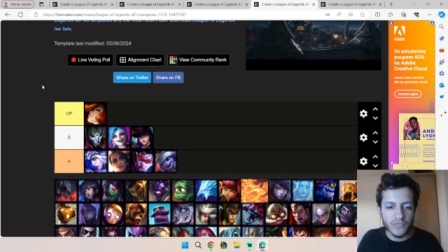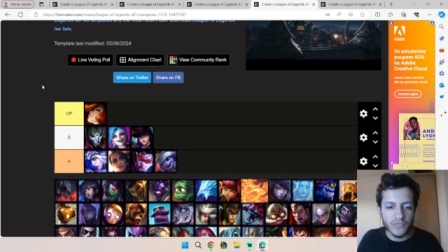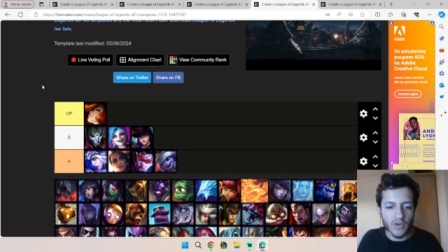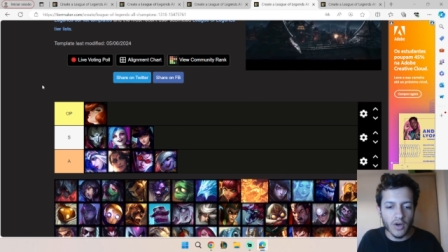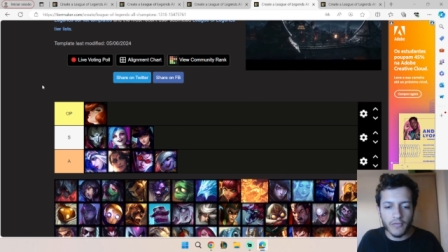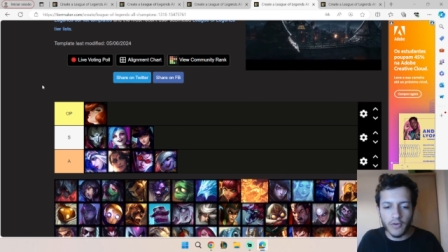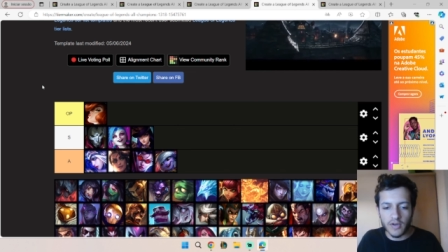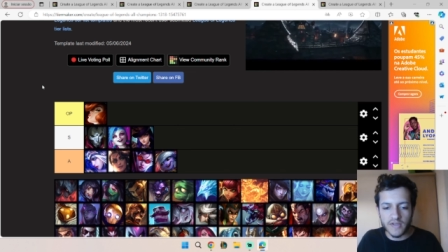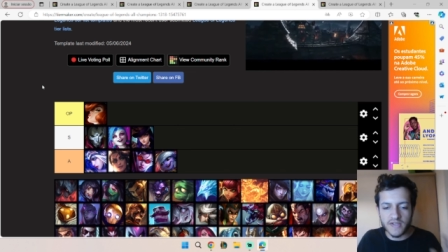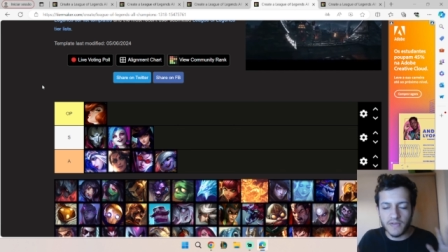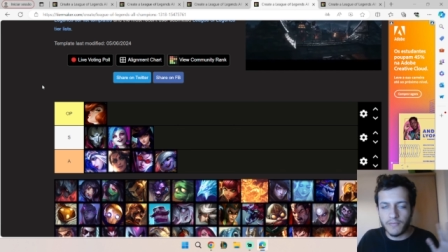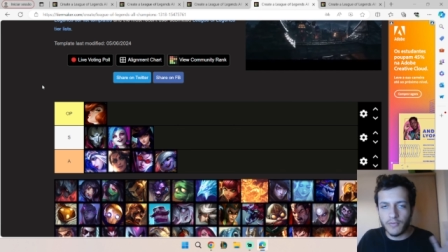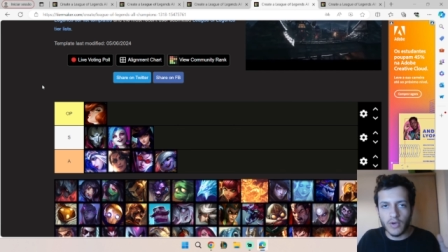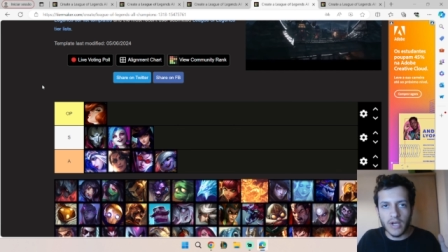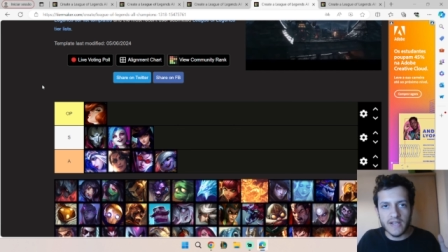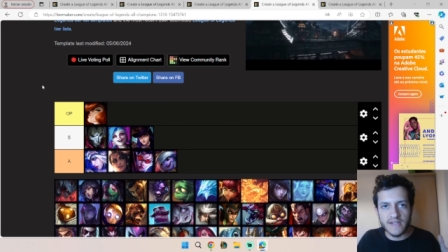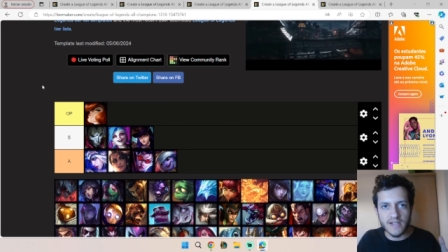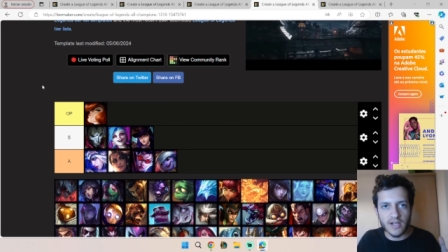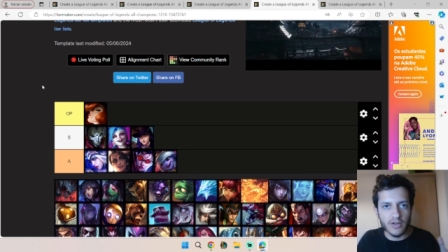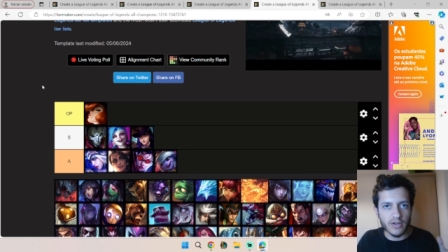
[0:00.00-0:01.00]
Of course, if you
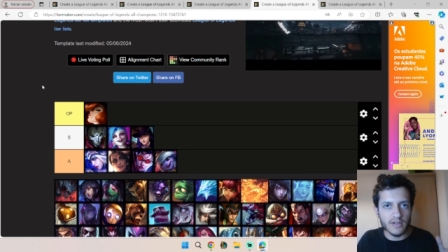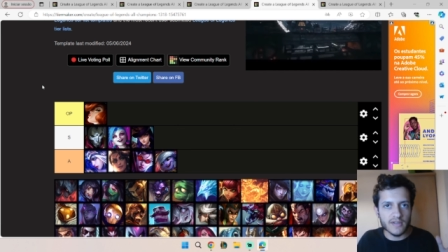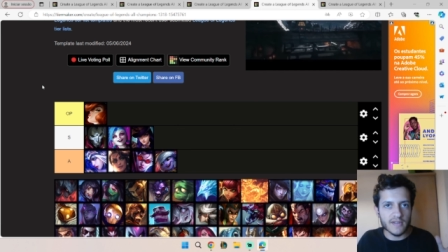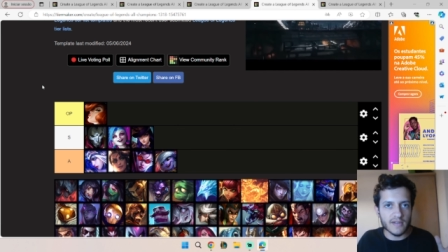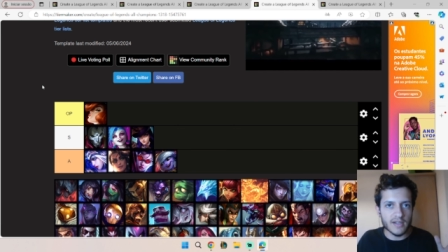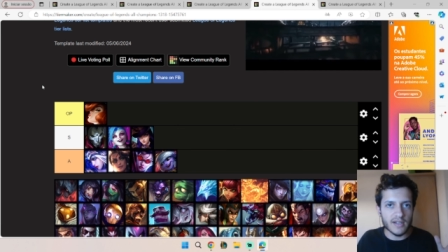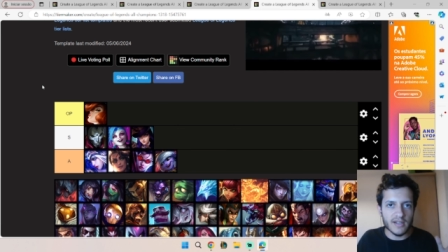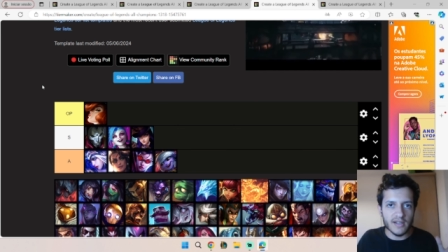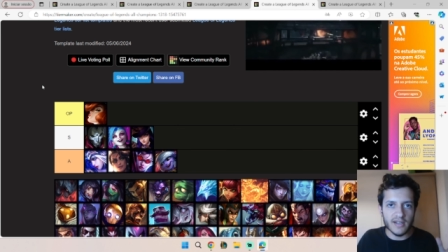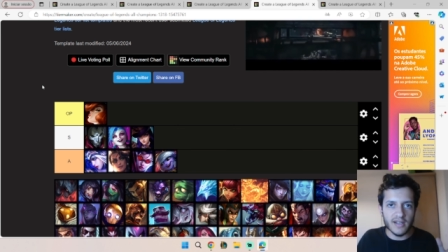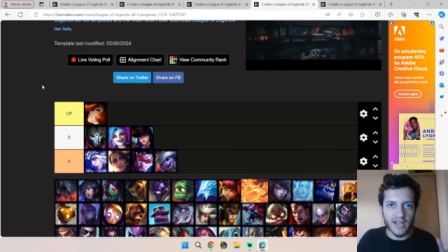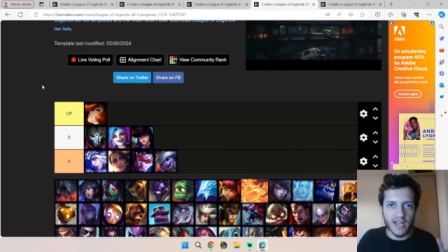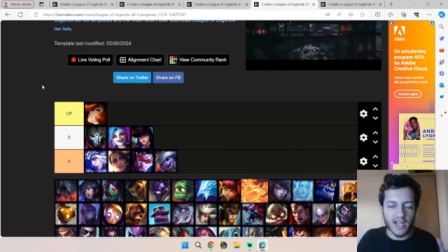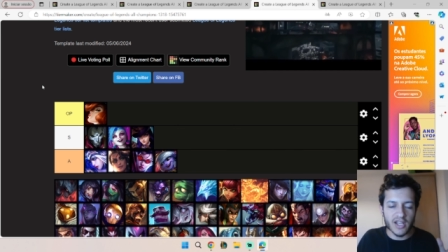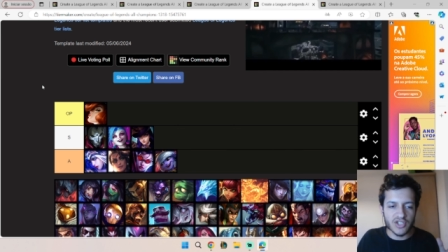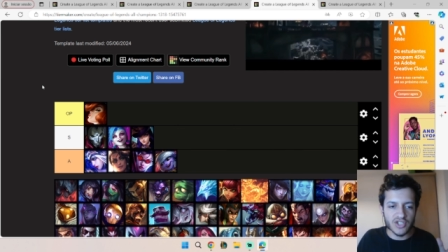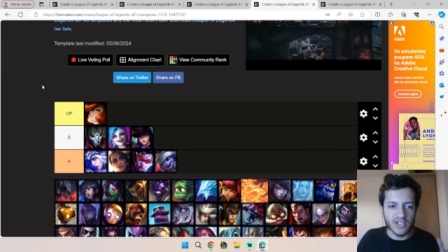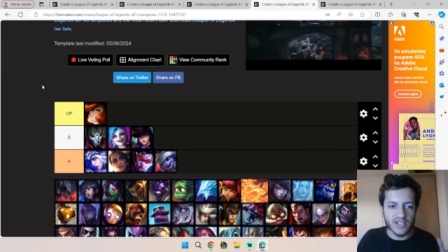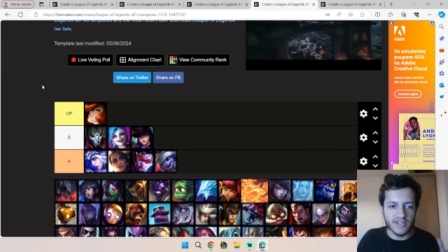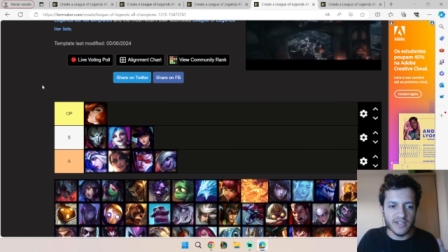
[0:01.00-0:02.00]
guys are not uh,
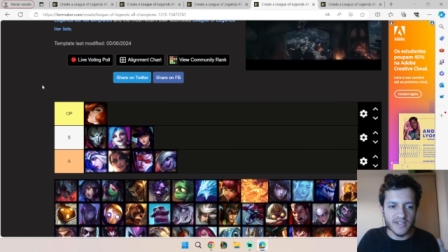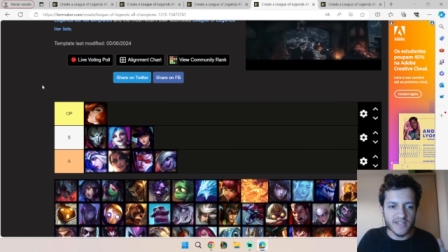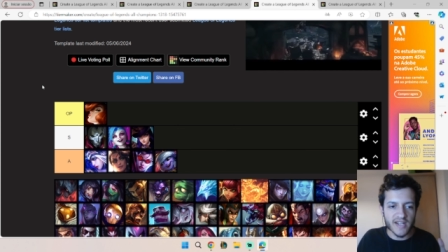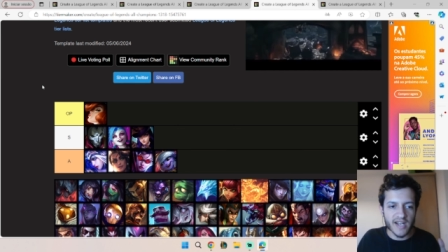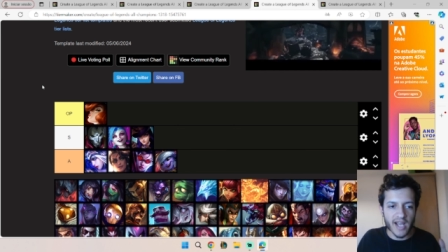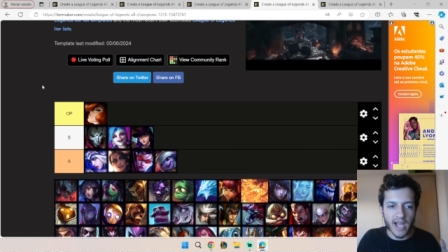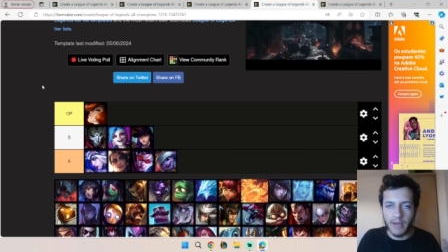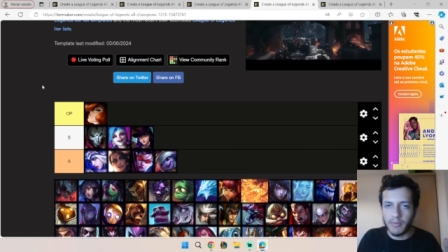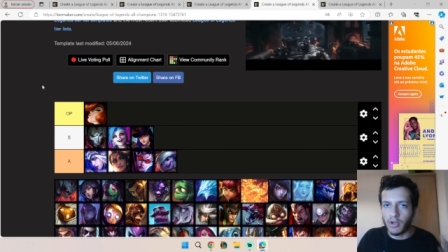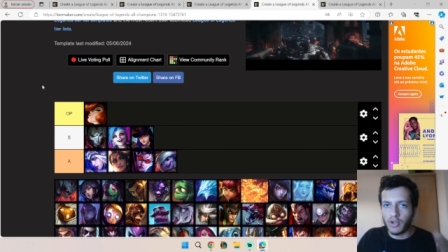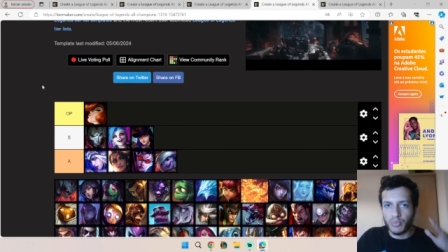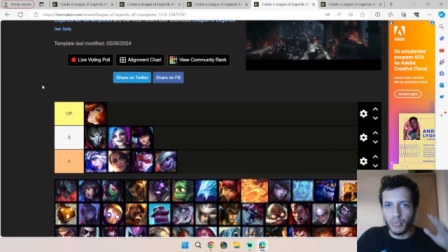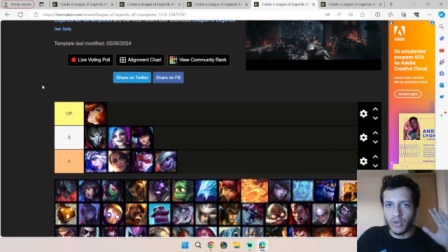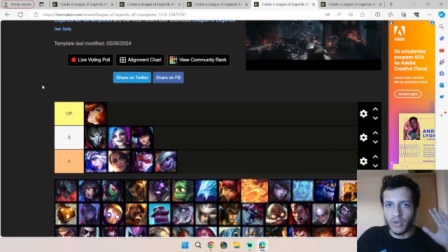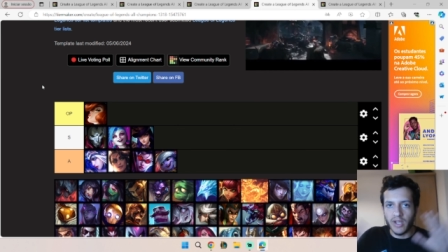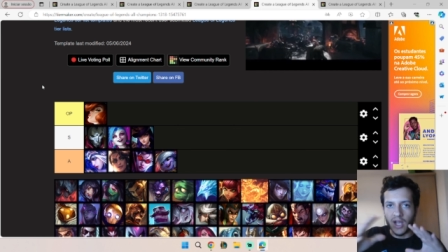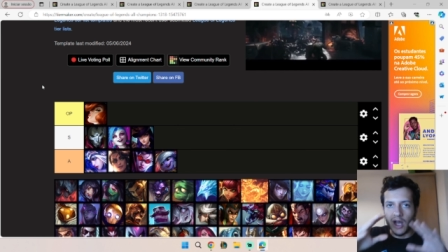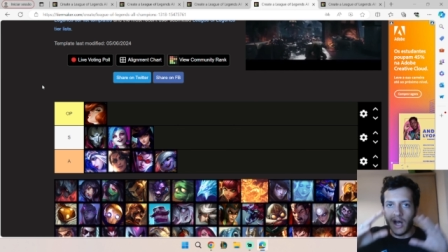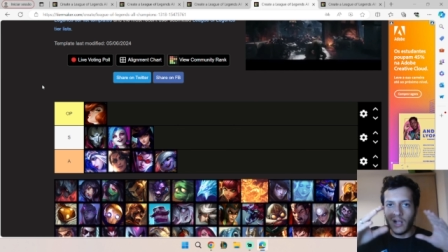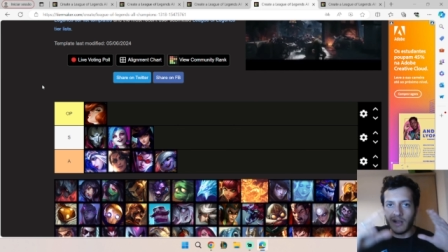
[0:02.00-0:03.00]
actually understanding. I'm not
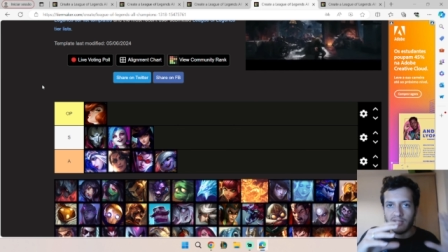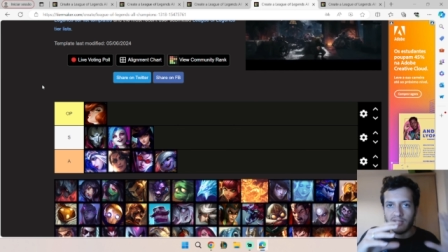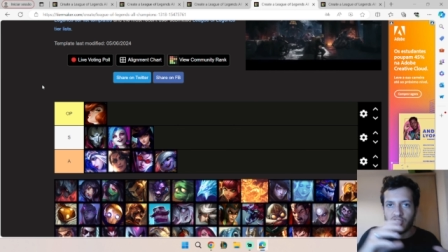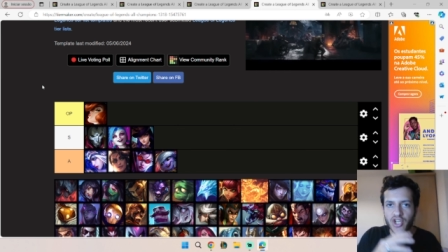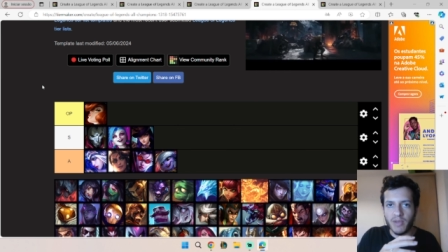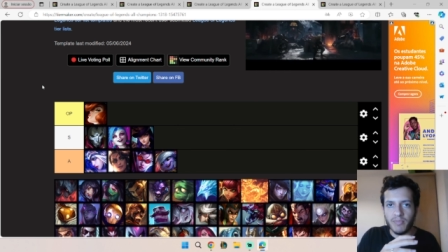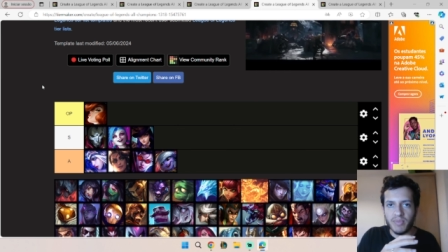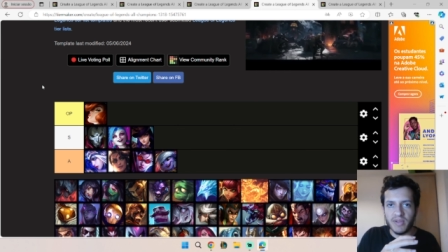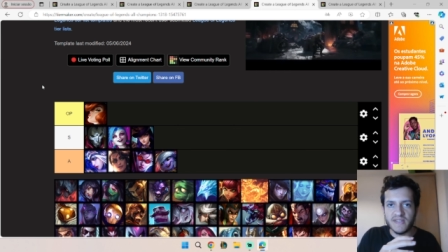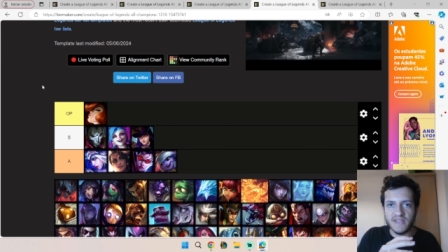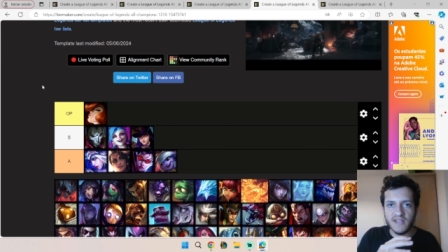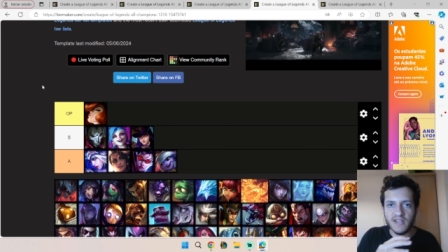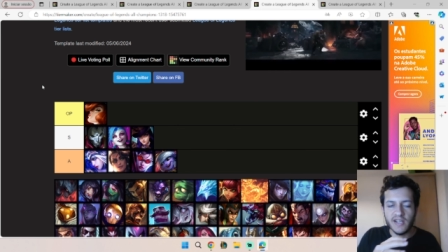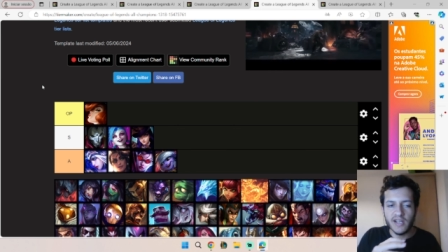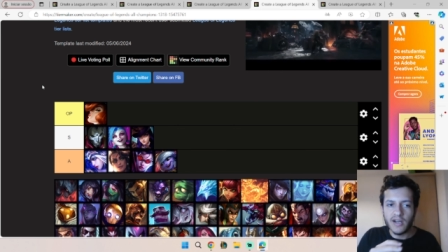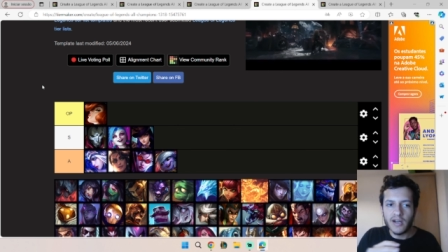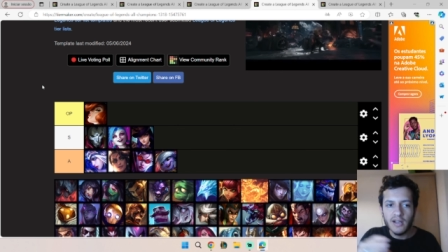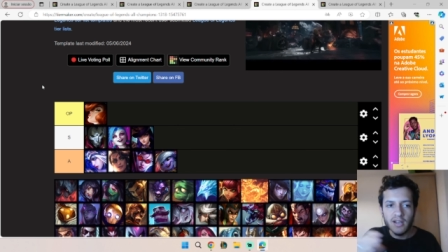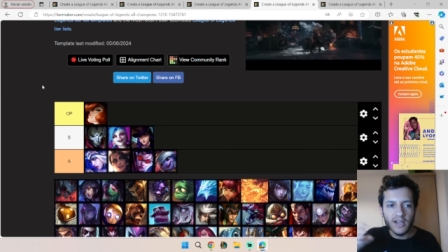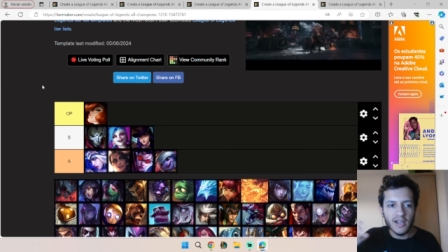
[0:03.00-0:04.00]
putting all the champions in here.